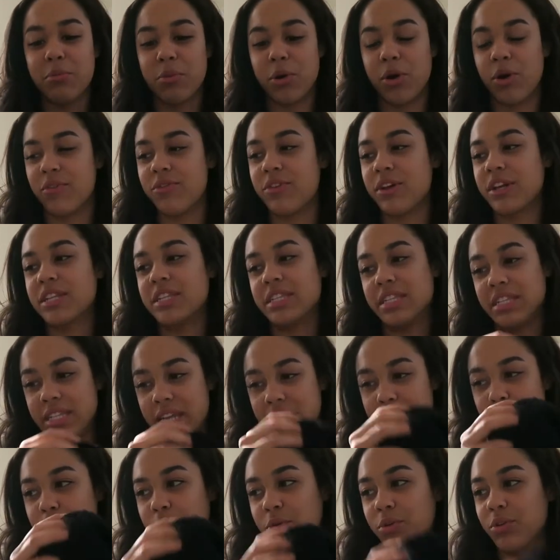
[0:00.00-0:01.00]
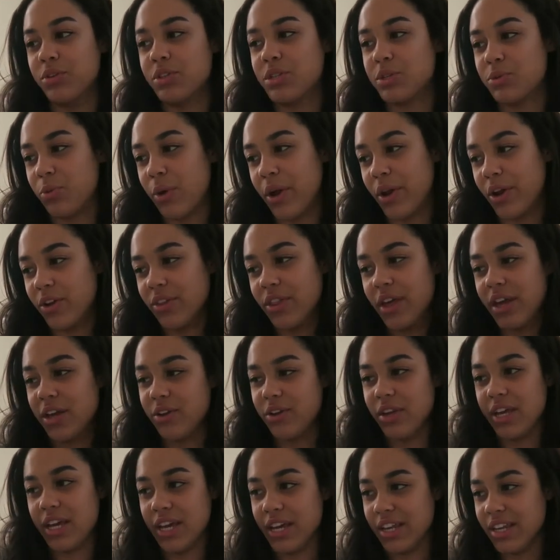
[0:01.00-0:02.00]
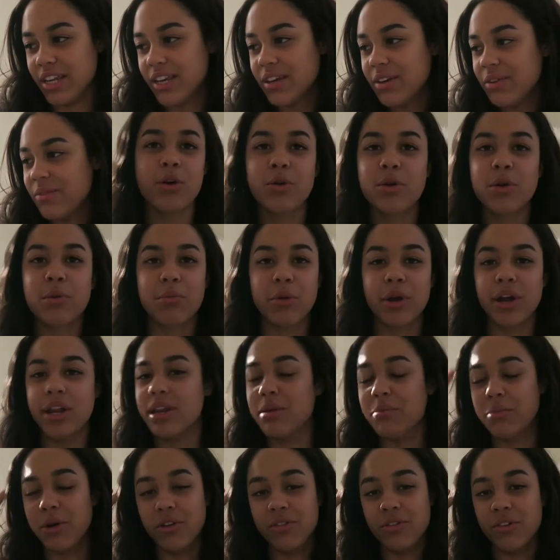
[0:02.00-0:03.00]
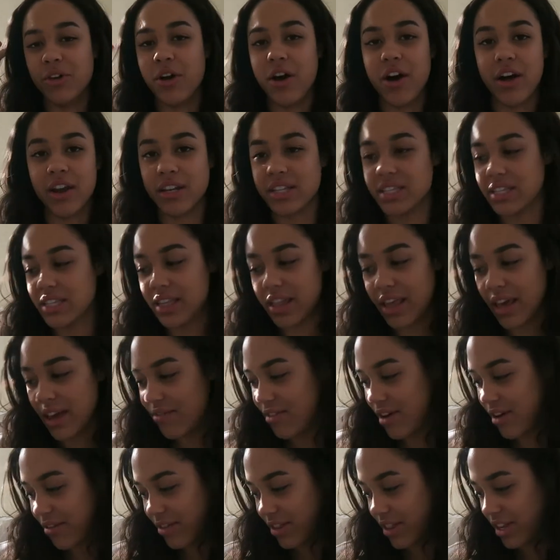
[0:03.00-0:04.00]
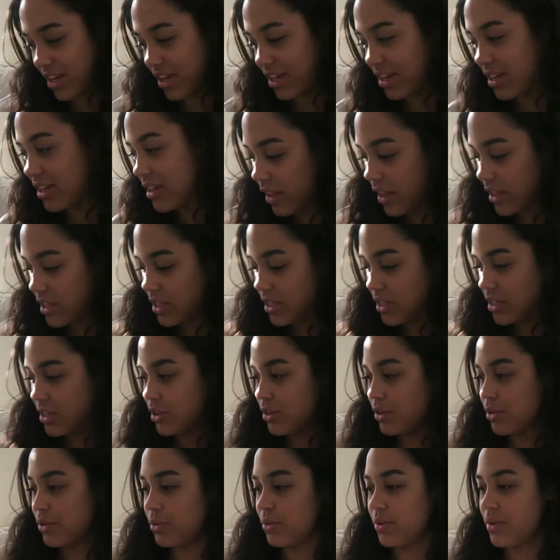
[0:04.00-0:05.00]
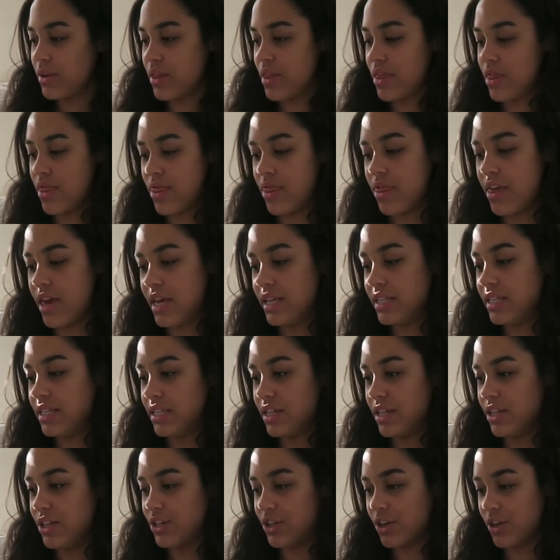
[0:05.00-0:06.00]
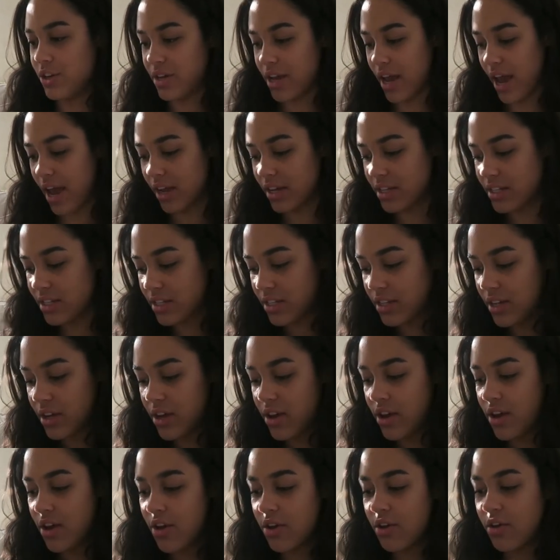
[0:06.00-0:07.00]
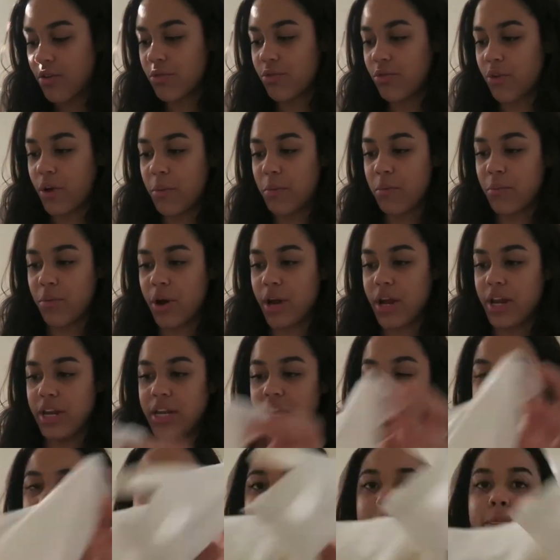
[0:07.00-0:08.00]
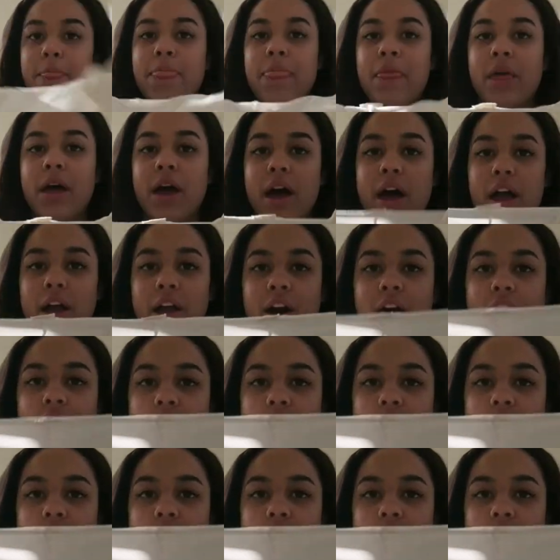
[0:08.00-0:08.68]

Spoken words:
the perfect staple sweater that you need. Go to Brandy Melville, honestly, they have everything. Let's do this t-shirt next. From Brandy, I